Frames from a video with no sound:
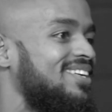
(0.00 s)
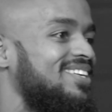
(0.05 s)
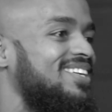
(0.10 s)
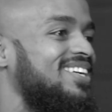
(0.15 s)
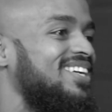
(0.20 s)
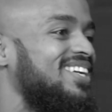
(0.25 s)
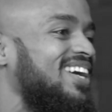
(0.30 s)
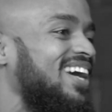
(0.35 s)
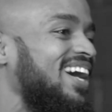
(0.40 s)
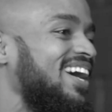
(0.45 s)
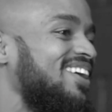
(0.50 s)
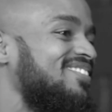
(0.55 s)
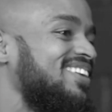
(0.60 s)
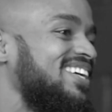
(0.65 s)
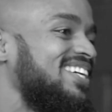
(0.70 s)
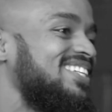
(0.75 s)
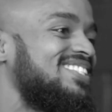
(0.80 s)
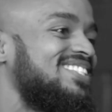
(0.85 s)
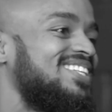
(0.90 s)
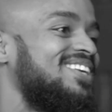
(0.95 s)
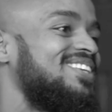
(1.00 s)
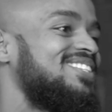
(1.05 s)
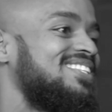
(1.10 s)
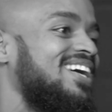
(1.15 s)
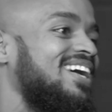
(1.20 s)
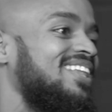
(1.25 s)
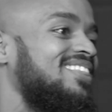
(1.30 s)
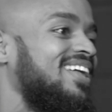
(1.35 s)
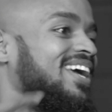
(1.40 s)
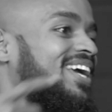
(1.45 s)
You know what I mean? So it's
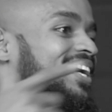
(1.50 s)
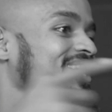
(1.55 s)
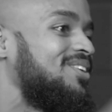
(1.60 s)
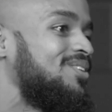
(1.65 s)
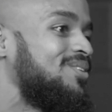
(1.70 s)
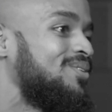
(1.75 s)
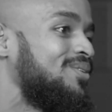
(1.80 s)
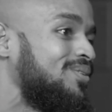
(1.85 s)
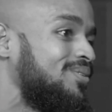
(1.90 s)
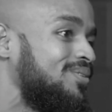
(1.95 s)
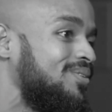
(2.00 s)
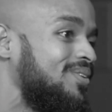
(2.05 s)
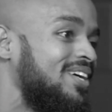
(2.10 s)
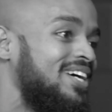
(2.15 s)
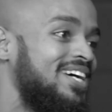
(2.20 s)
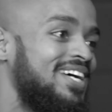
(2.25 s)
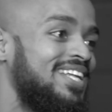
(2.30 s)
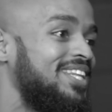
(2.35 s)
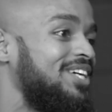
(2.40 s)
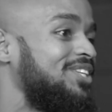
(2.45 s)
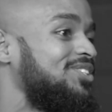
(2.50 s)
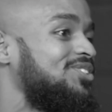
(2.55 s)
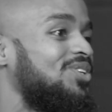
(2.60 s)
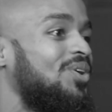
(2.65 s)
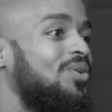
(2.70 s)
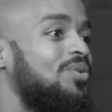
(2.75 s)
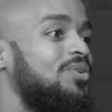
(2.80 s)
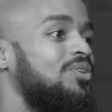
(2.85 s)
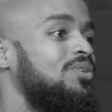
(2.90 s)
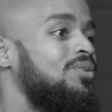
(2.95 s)
not thank you. There's
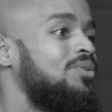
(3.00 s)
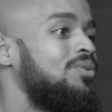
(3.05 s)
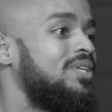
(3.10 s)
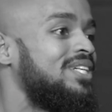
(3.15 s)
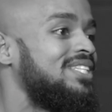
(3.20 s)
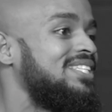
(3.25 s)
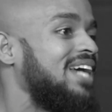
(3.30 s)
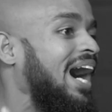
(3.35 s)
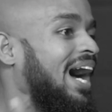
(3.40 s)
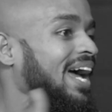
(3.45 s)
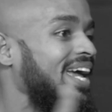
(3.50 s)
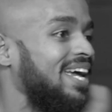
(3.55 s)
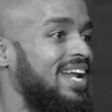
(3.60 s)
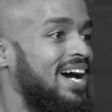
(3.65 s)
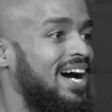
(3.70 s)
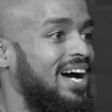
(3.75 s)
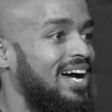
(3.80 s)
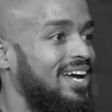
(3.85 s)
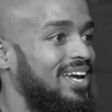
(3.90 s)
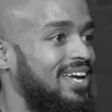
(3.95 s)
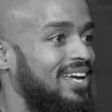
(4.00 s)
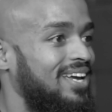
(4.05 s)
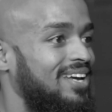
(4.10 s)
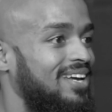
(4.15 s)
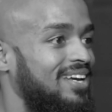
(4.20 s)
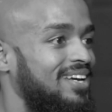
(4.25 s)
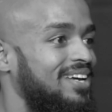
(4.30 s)
no you, it's I and I.